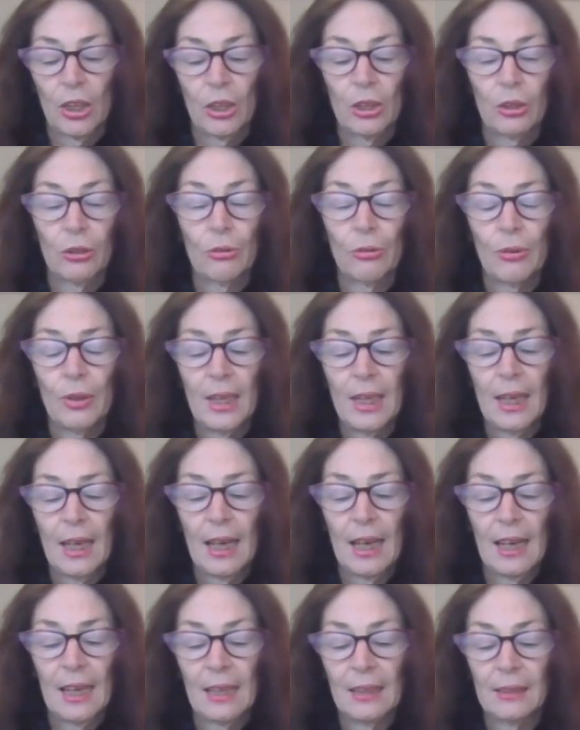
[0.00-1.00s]
3
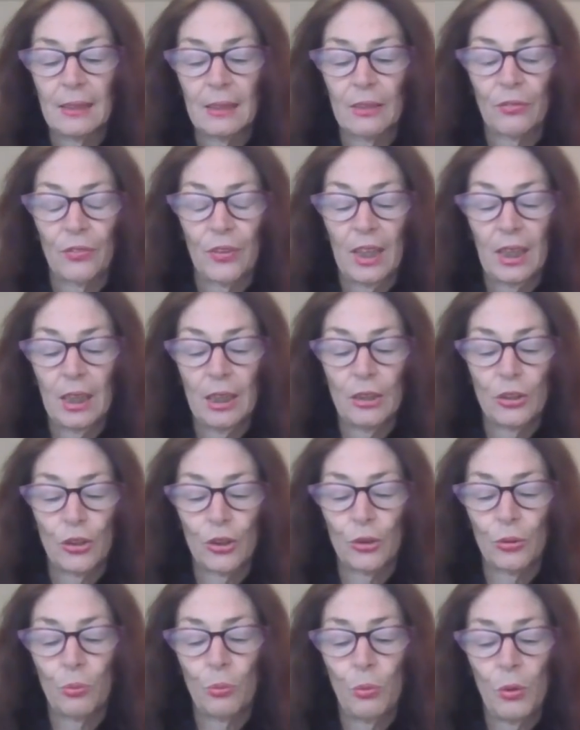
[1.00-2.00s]
cards for
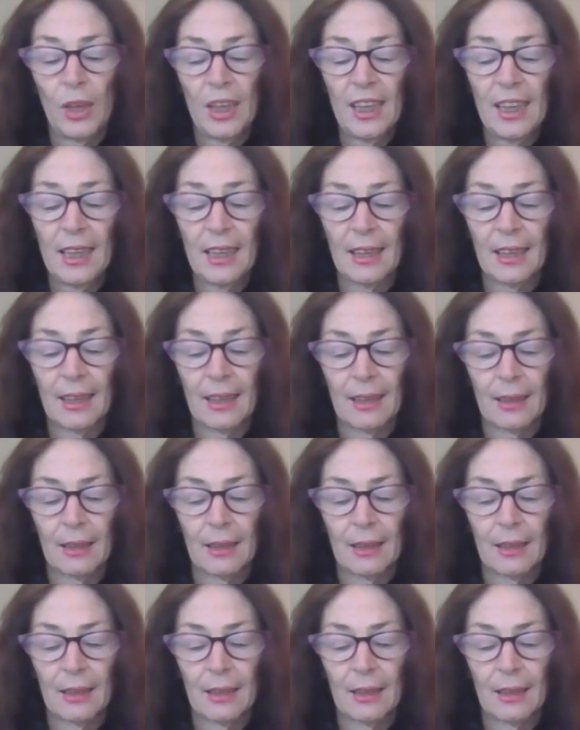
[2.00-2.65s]
each week.